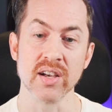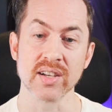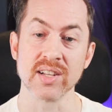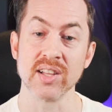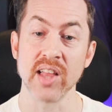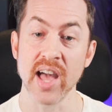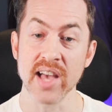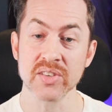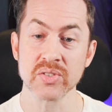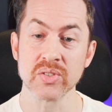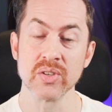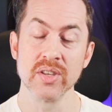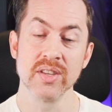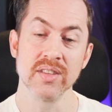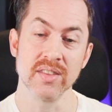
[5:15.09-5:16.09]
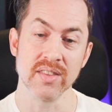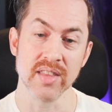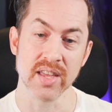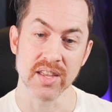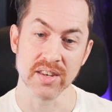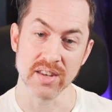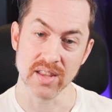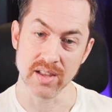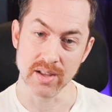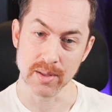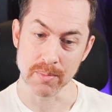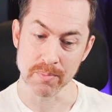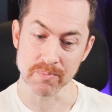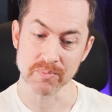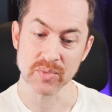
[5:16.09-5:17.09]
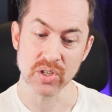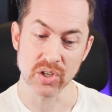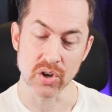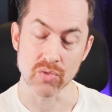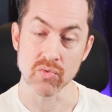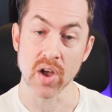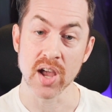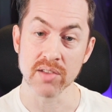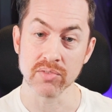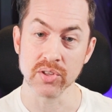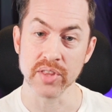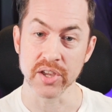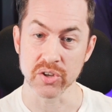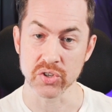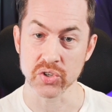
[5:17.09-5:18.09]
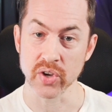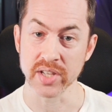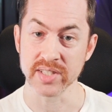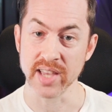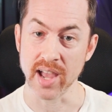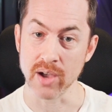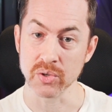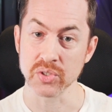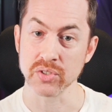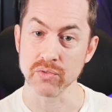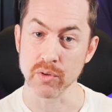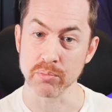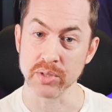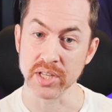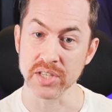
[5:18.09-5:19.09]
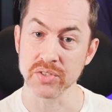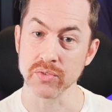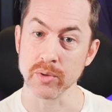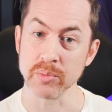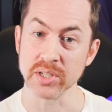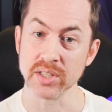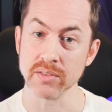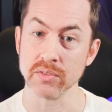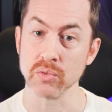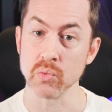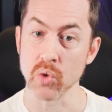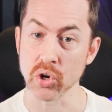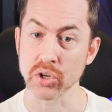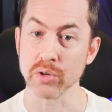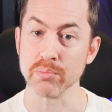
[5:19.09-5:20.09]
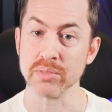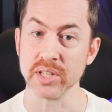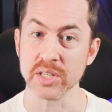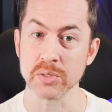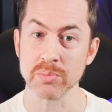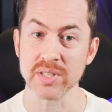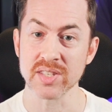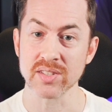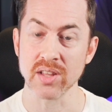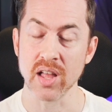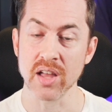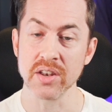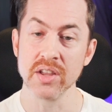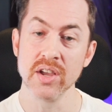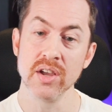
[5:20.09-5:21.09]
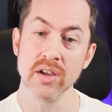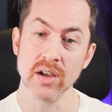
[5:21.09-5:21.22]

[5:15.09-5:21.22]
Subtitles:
class than a rival that you're trying to oust and replace from a given worker placement slot,